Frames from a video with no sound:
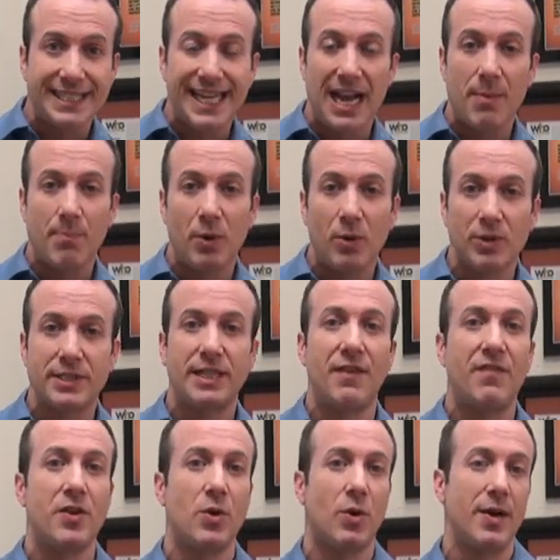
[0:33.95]
samples
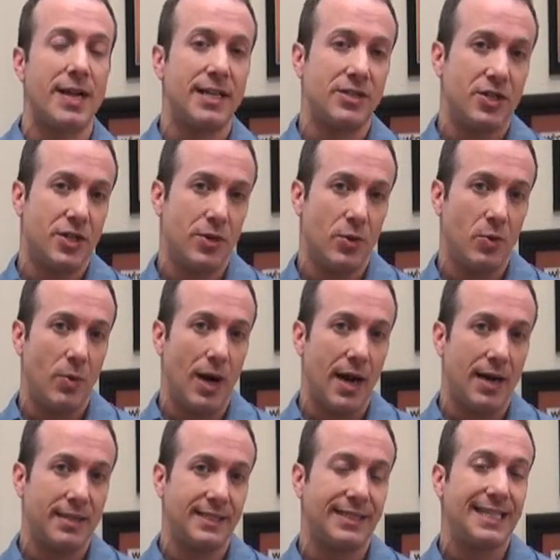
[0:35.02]
if you're into
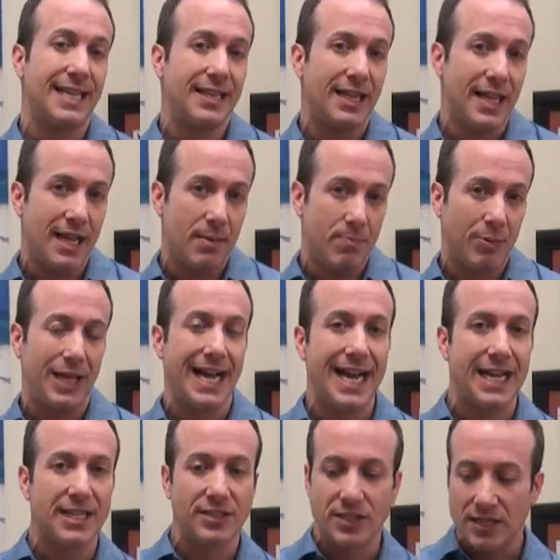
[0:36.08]
uh, seedling
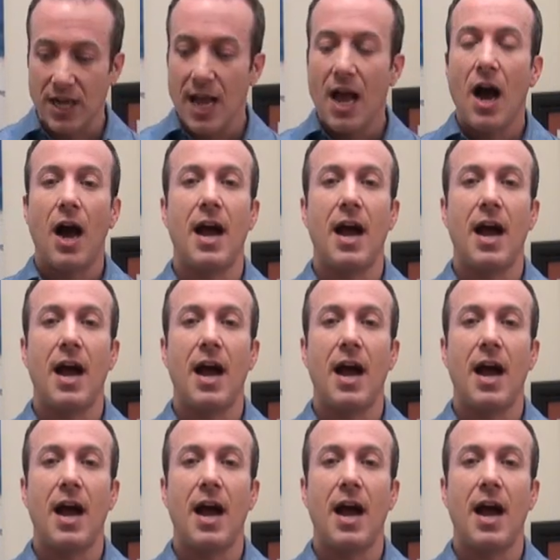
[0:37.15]
plants.